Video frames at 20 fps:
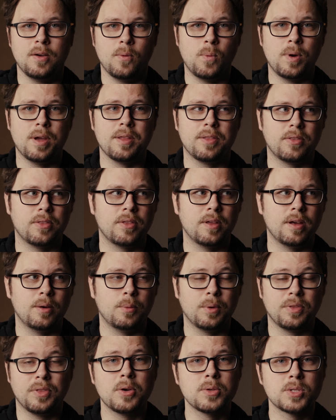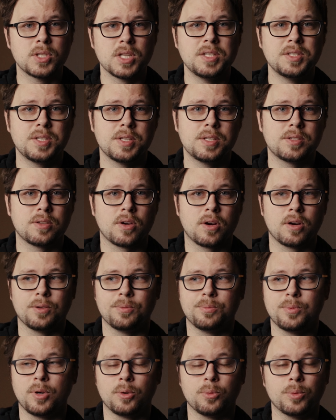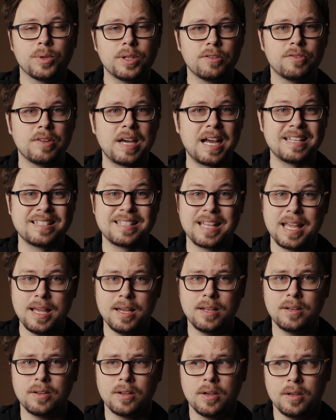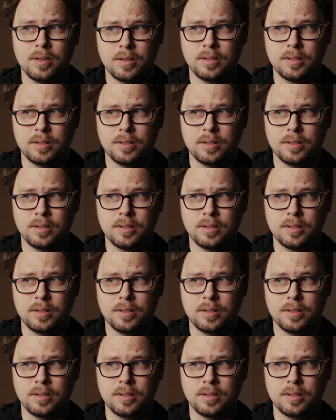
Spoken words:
with those lenses are really fast, and